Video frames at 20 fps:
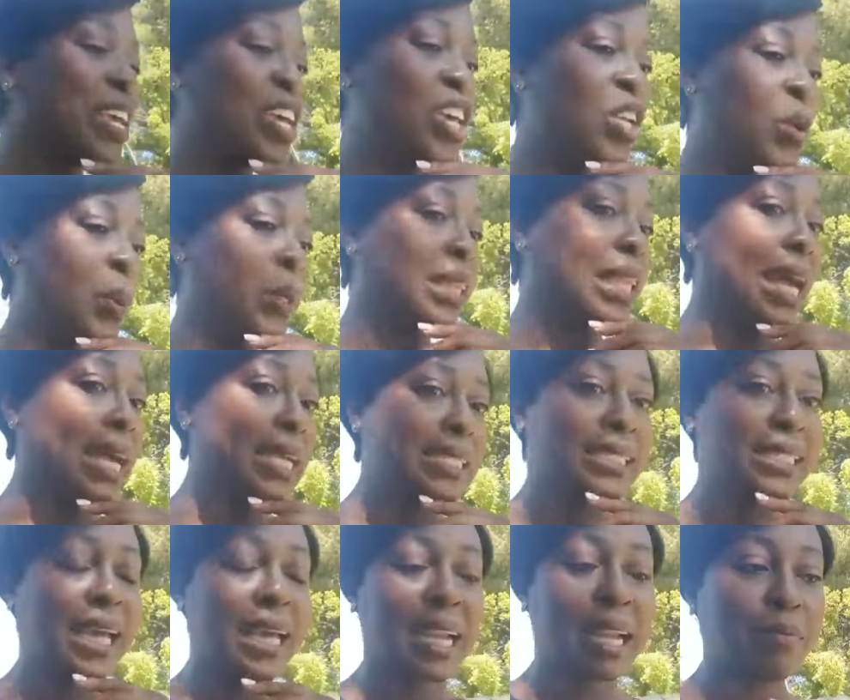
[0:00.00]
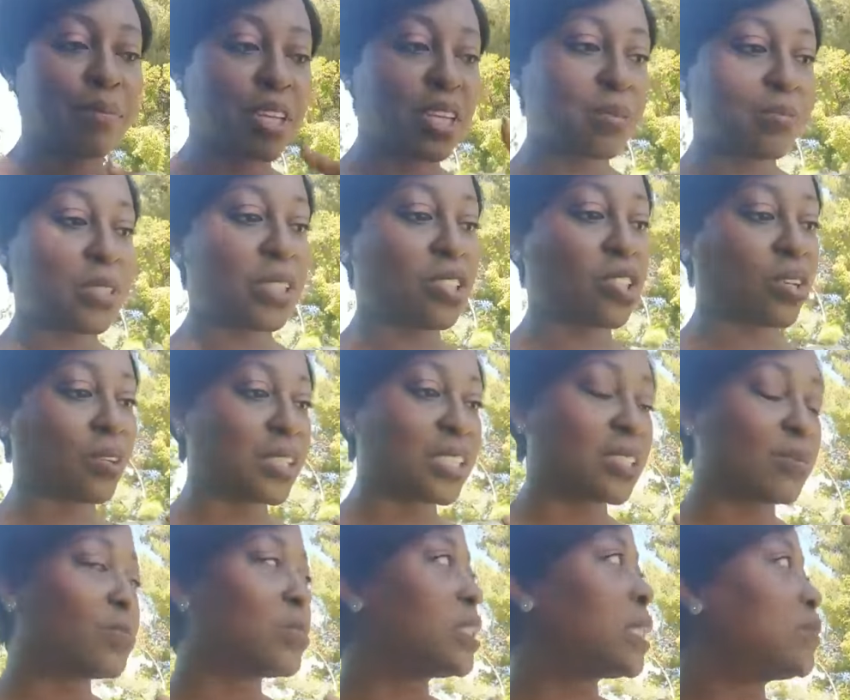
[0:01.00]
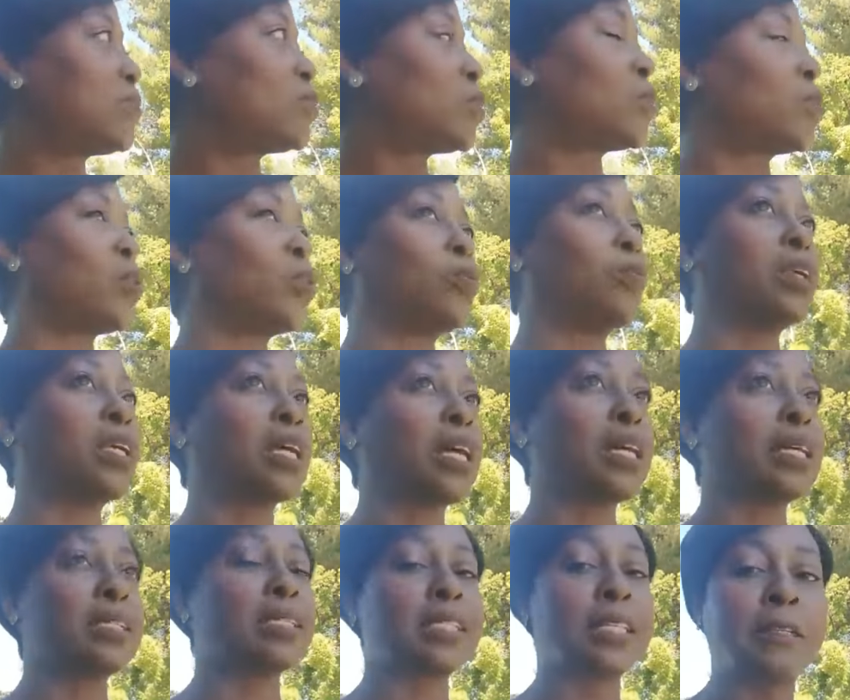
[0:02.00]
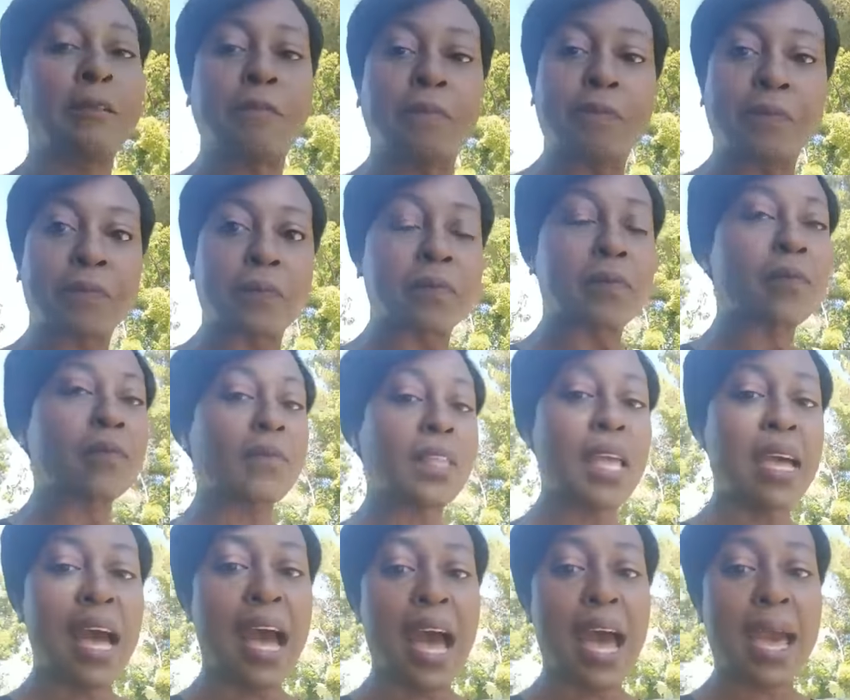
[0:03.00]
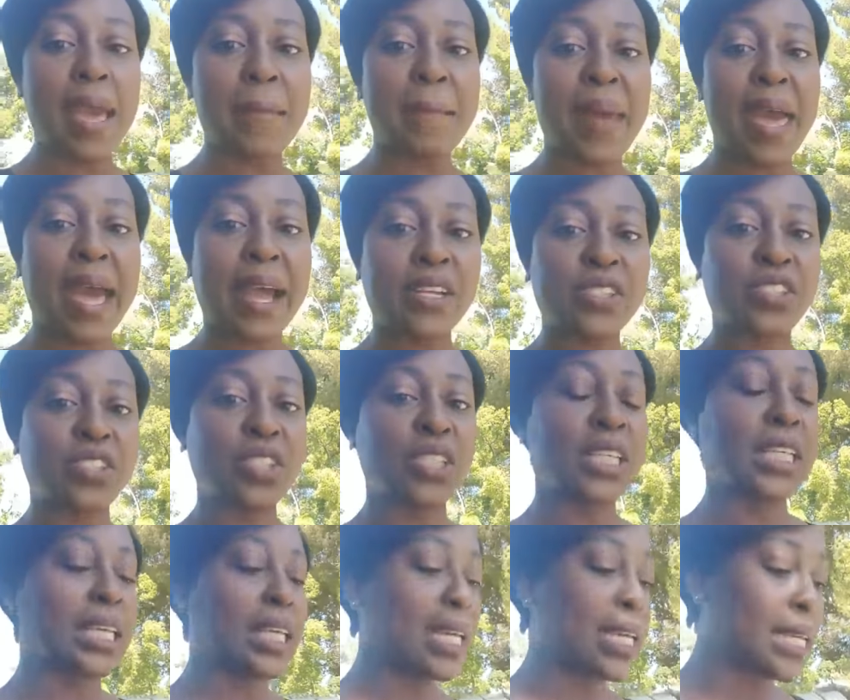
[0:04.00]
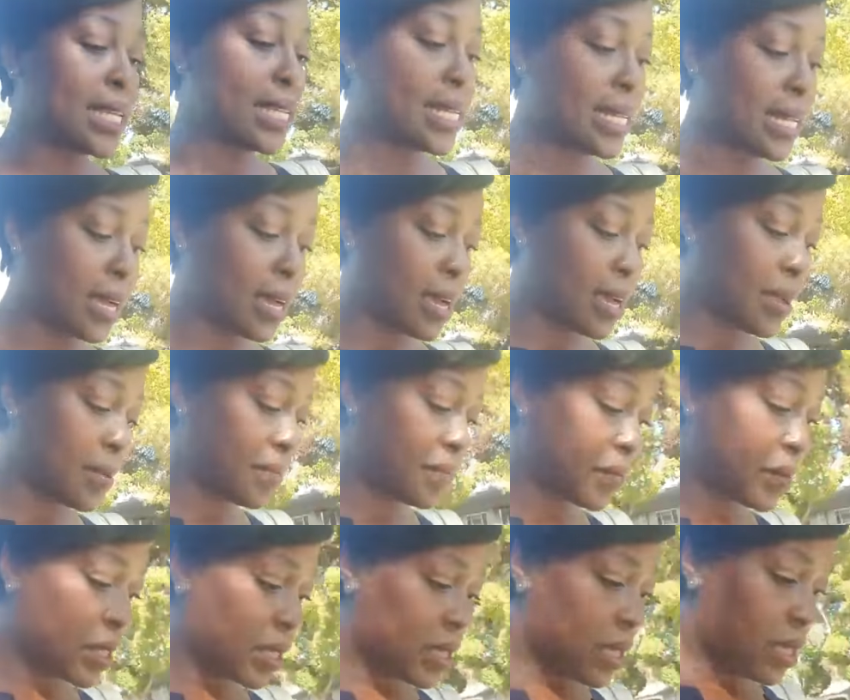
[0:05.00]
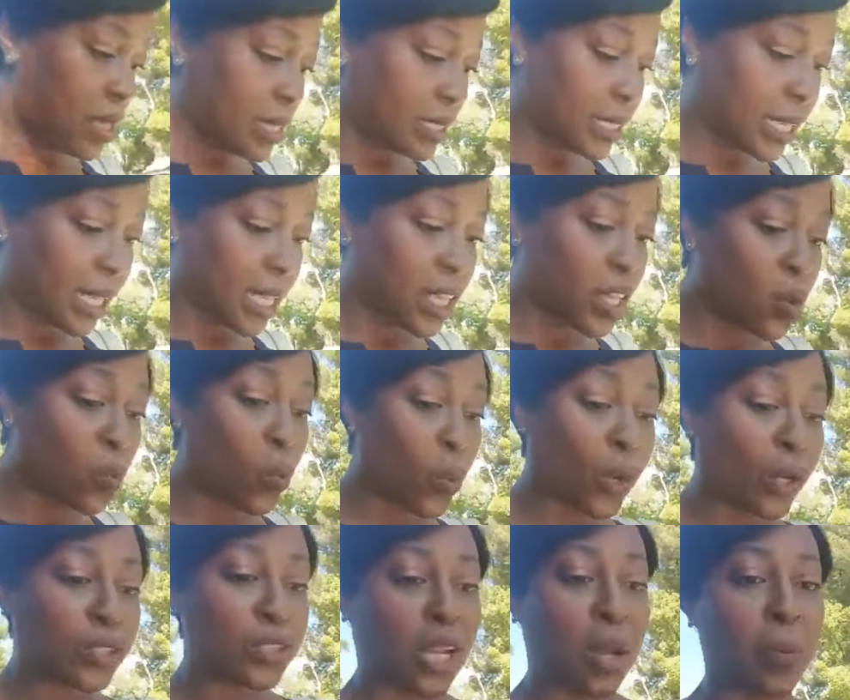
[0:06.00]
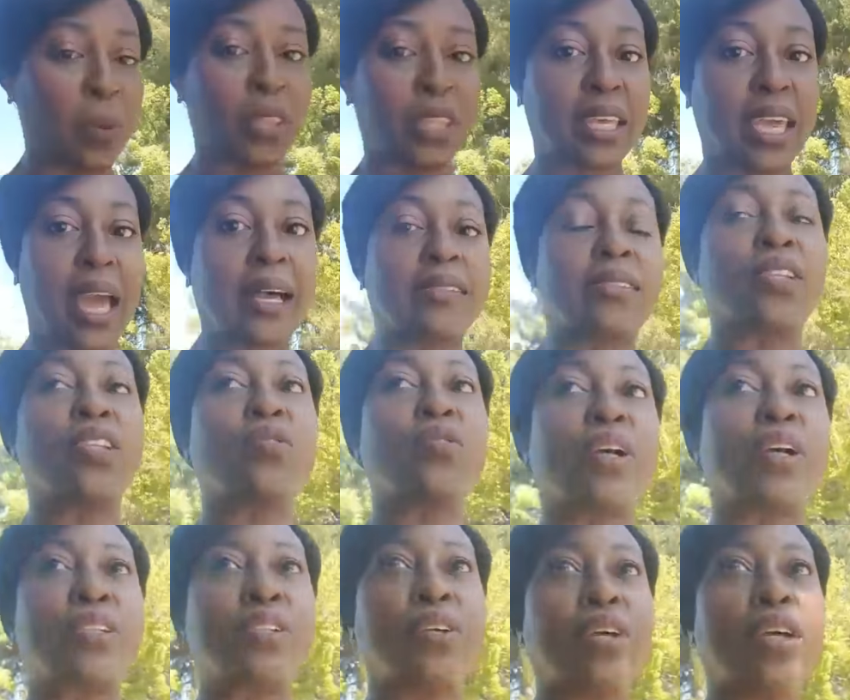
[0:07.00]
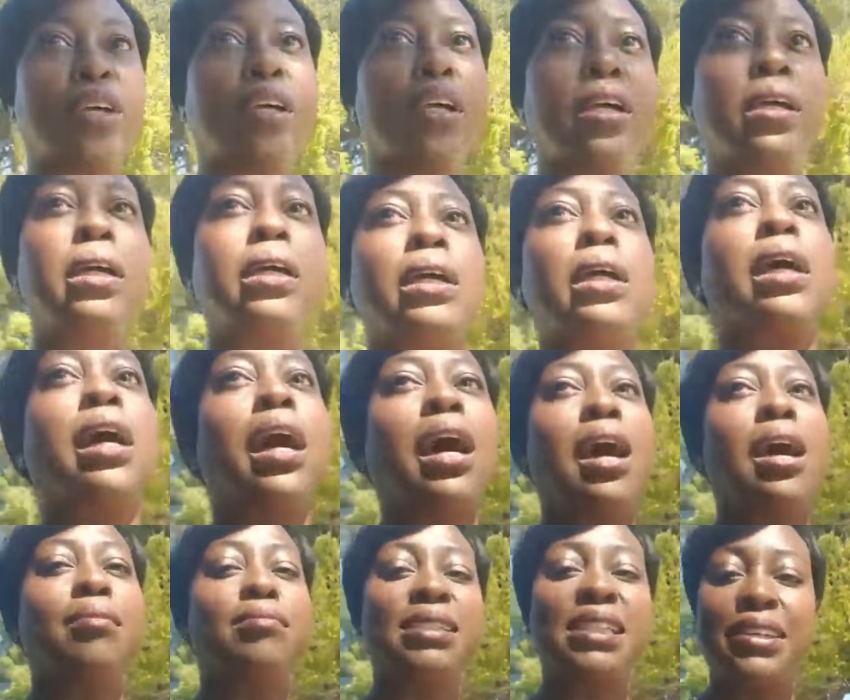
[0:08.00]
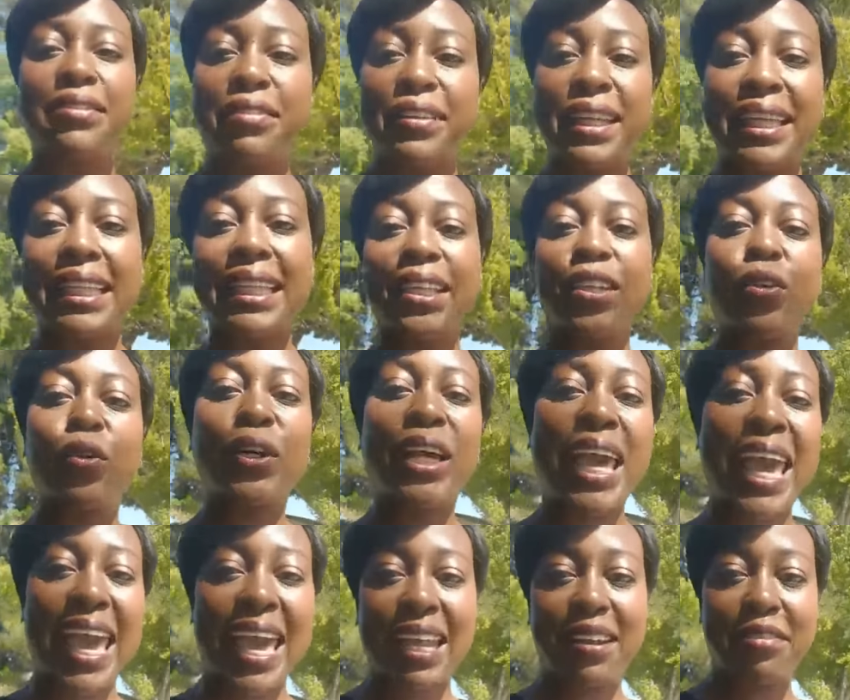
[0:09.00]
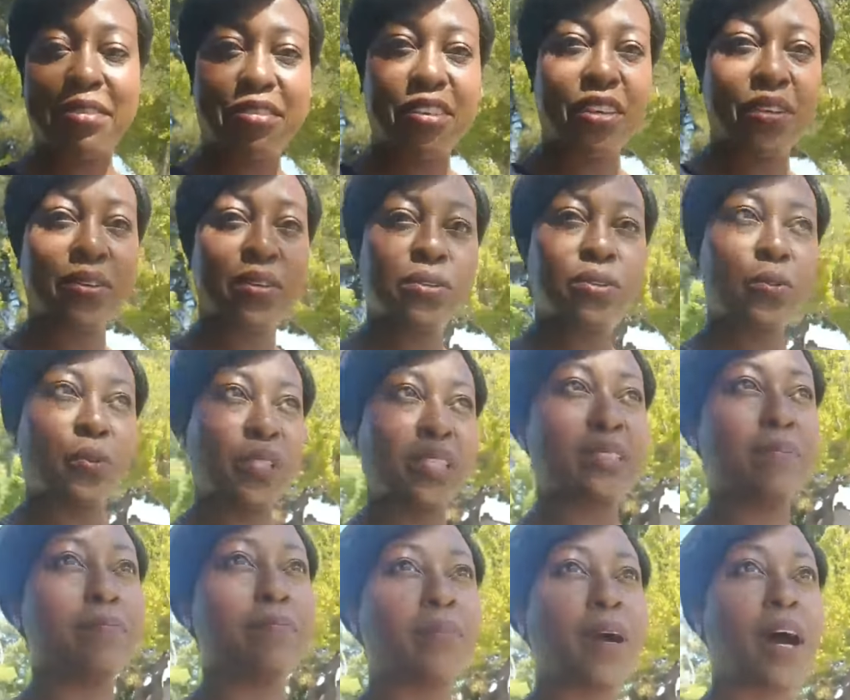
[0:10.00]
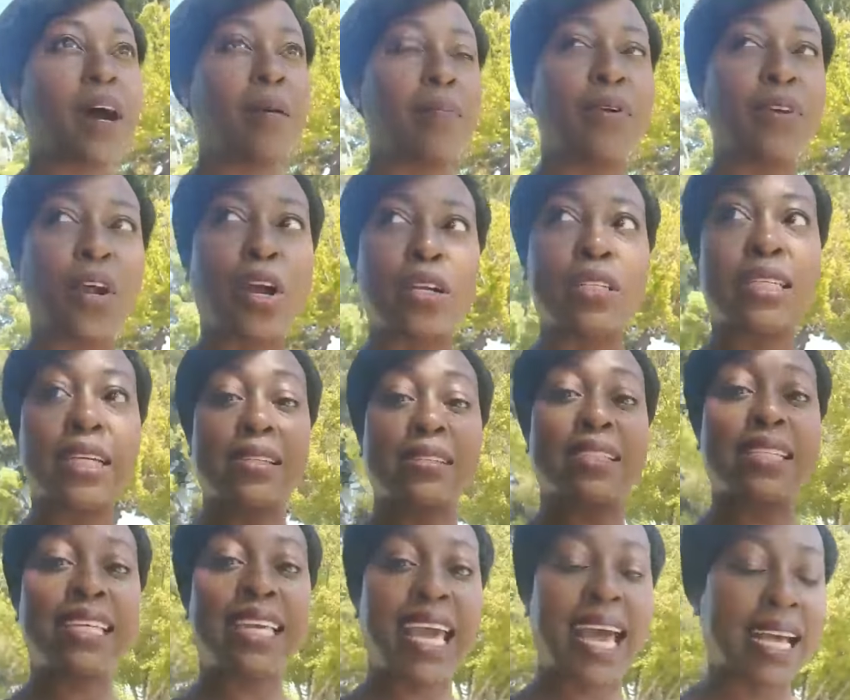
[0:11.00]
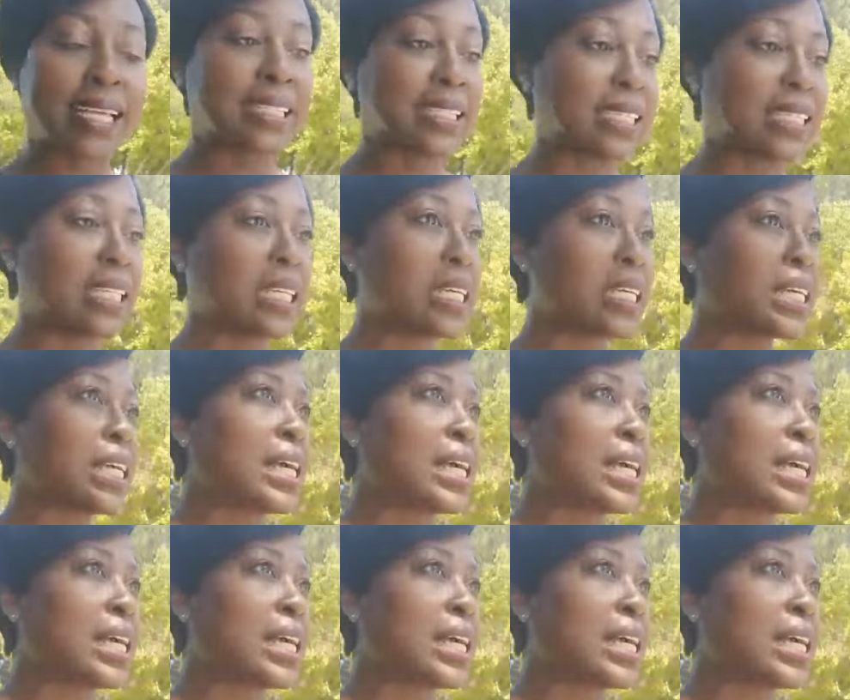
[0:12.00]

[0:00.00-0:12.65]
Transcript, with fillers: You know, and last night I'm going to be sharing some tips with you because I'm actually in um, taking a workshop with the casting director here, um, Tiffany Little Canfield with uh, Bernard Telsey Casting.